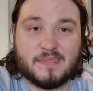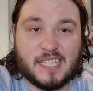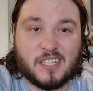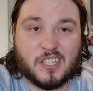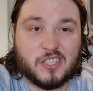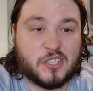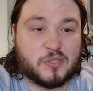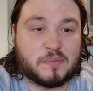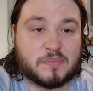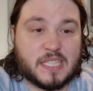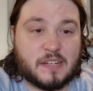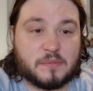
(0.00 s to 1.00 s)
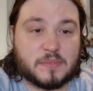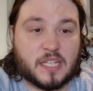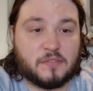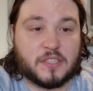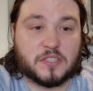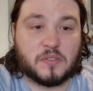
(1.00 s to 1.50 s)
He could do some stuff
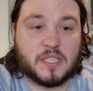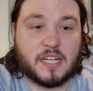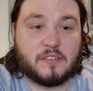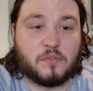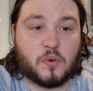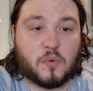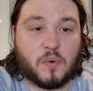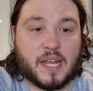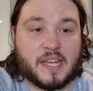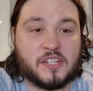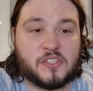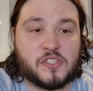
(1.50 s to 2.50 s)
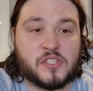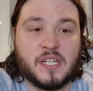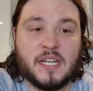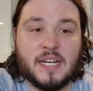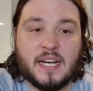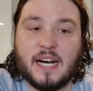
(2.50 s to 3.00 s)
himself. He's only got a 4 range.
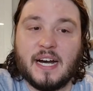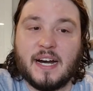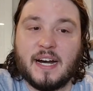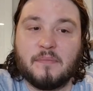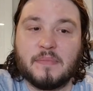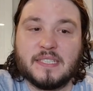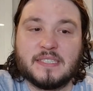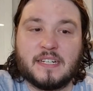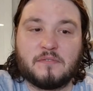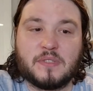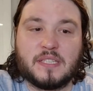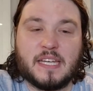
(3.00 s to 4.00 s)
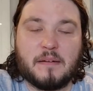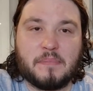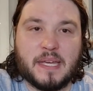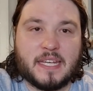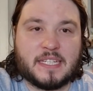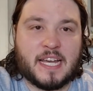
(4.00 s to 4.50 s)
He's not really a
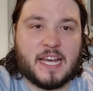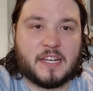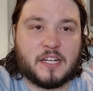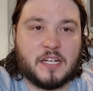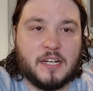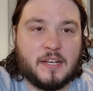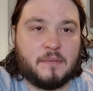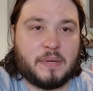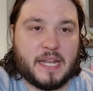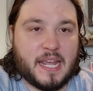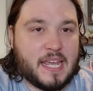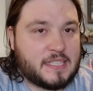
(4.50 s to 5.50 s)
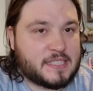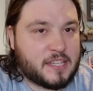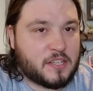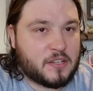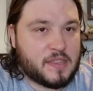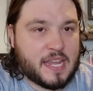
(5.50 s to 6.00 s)
big attacker, but his
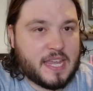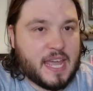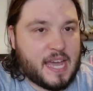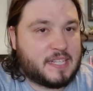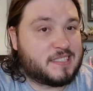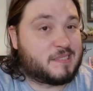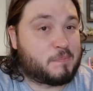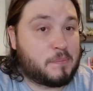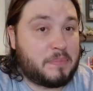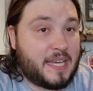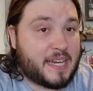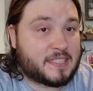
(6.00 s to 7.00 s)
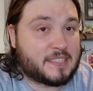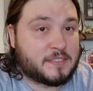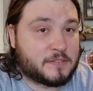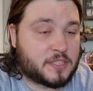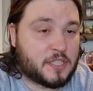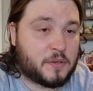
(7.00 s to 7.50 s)
other that he has is
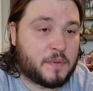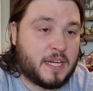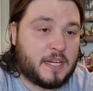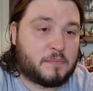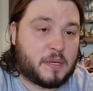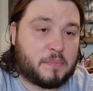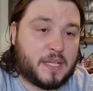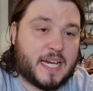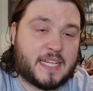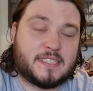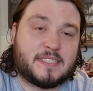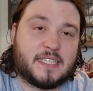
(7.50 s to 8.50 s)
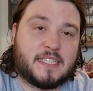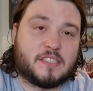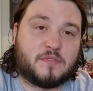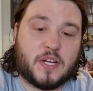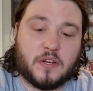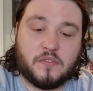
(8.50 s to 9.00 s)
Perplex. So Perplex is
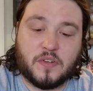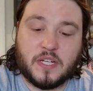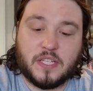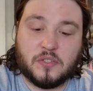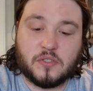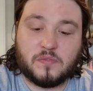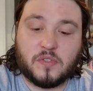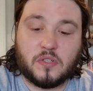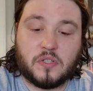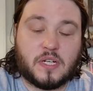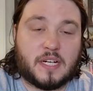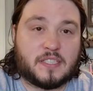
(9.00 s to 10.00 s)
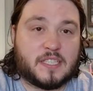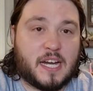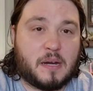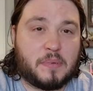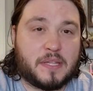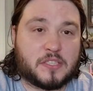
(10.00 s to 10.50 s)
very, very useful on
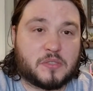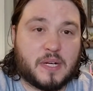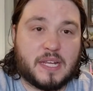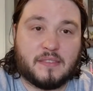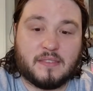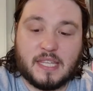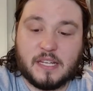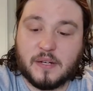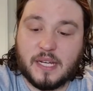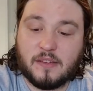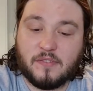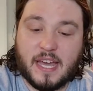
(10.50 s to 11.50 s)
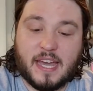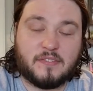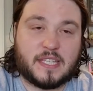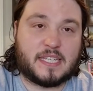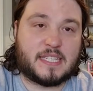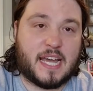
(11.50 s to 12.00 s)
top of this, right? In theory, if I have
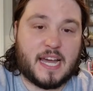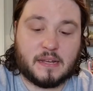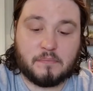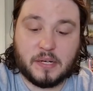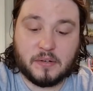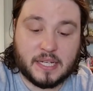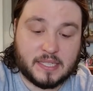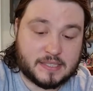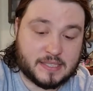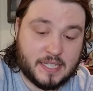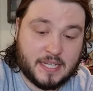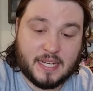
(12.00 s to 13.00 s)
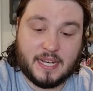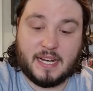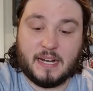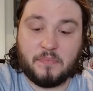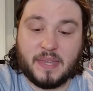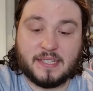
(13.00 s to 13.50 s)
the attack bonus,
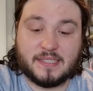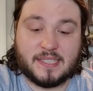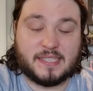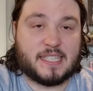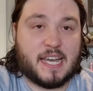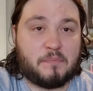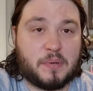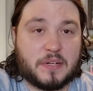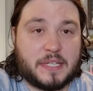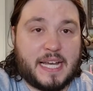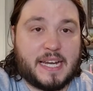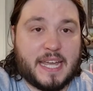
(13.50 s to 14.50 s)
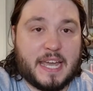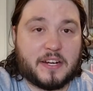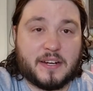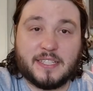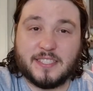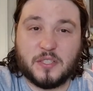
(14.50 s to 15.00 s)
as it is, Emperor
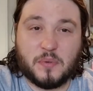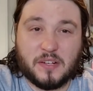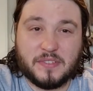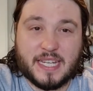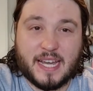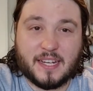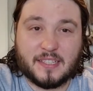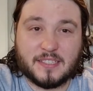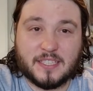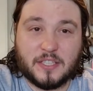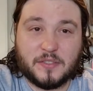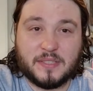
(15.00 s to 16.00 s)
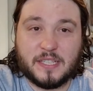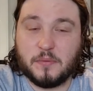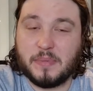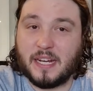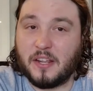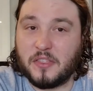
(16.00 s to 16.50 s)
Gladiator has a 12 attack on his own. He'd
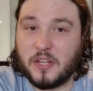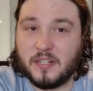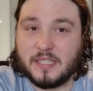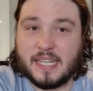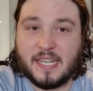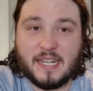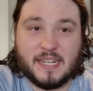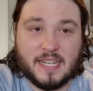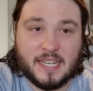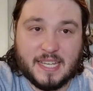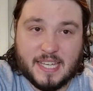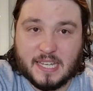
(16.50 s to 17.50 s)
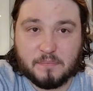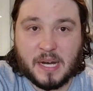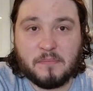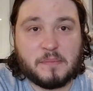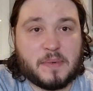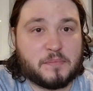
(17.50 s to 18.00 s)
be at a 13. He could
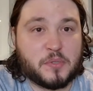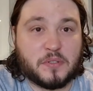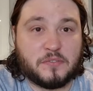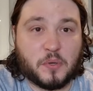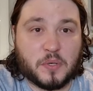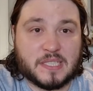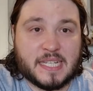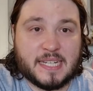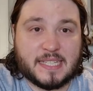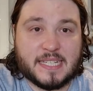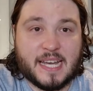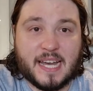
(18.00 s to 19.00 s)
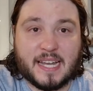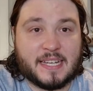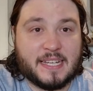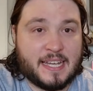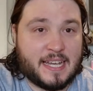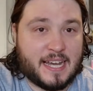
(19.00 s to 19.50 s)
pump him up to a 14 attack.
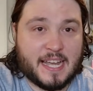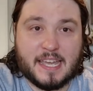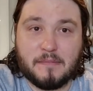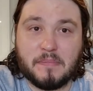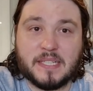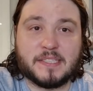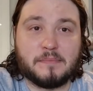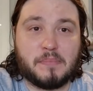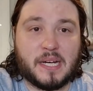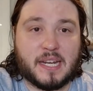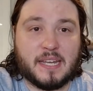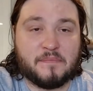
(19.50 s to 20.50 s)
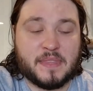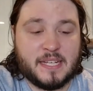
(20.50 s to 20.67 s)
I ain't missing, buddy.